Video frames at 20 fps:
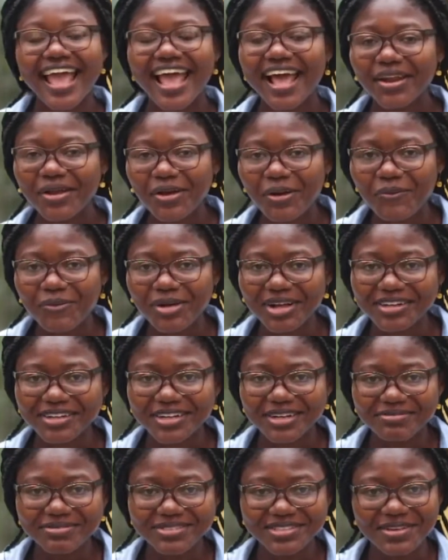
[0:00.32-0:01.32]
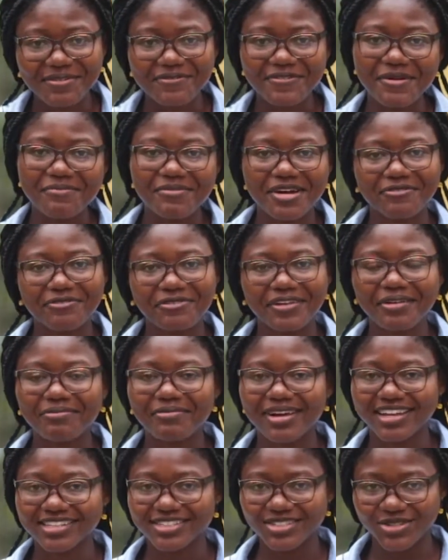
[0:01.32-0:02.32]
Hello, welcome to the
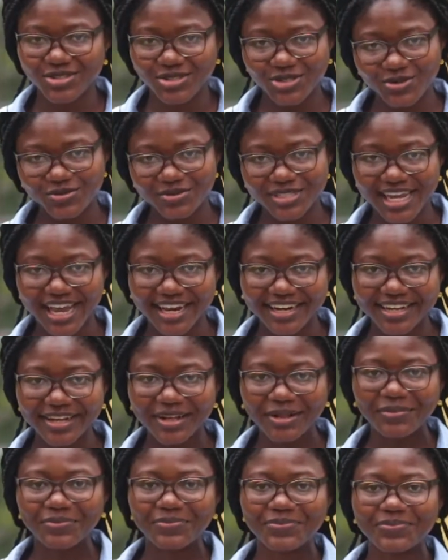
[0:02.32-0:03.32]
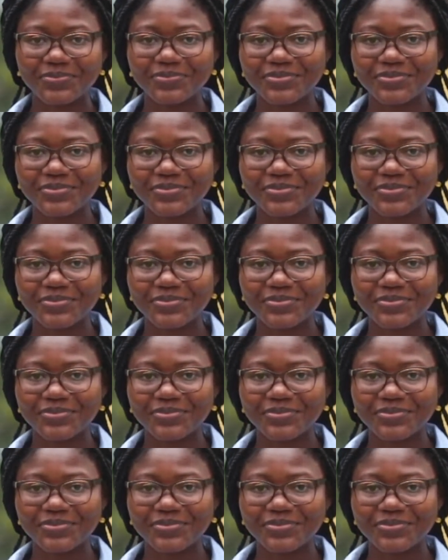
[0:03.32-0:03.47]
Femafricmaths YouTube channel.